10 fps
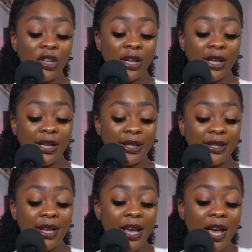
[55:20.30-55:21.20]

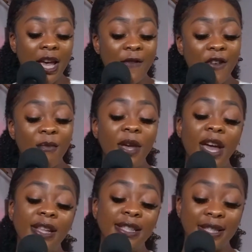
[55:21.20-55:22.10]
is, if a
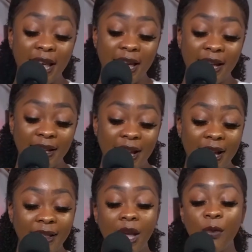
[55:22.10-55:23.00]
man said
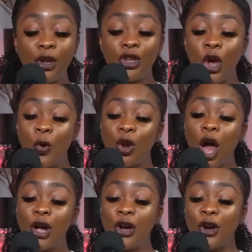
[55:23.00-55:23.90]
they would no
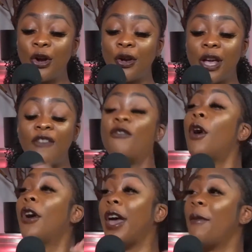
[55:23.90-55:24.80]
longer,
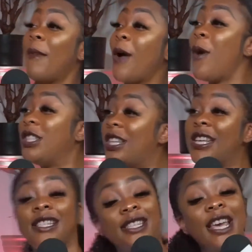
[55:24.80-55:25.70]
my question
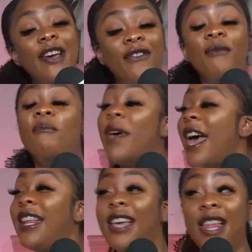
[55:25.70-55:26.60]
is, if
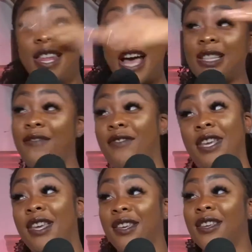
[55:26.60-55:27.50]
men
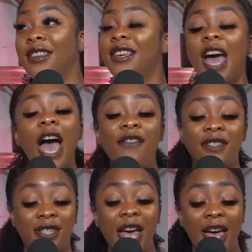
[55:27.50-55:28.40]
collectively have
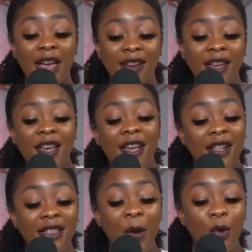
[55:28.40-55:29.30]
said
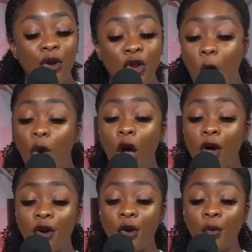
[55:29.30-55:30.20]
they will no
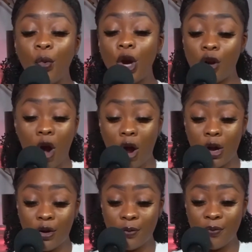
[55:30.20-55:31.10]
longer work
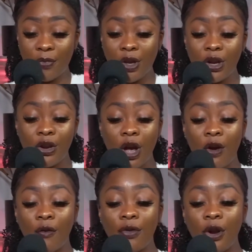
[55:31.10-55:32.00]
hard,
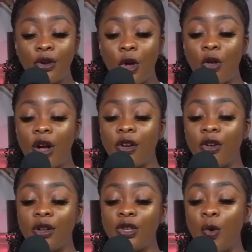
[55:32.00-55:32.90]
they're no longer
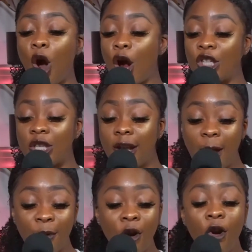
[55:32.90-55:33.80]
going to do harsh
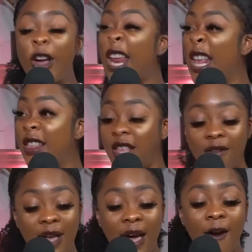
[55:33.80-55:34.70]
labor or anything
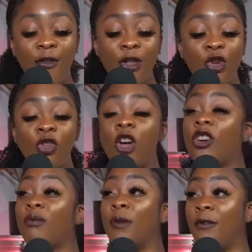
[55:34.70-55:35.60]
of that, or they're no longer
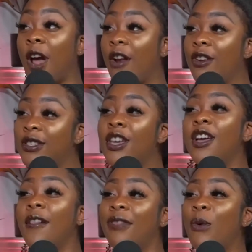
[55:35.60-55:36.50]
going to be providers,
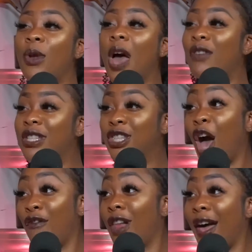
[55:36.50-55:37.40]
they want to have a
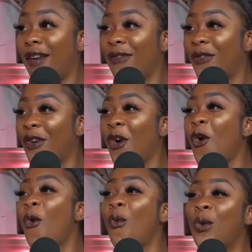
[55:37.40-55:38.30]
soft life.
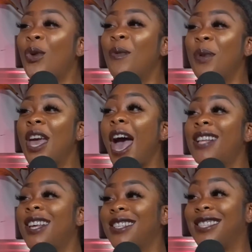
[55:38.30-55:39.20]
Will we be
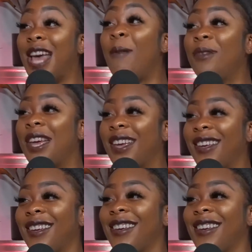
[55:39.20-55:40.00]
as accepting?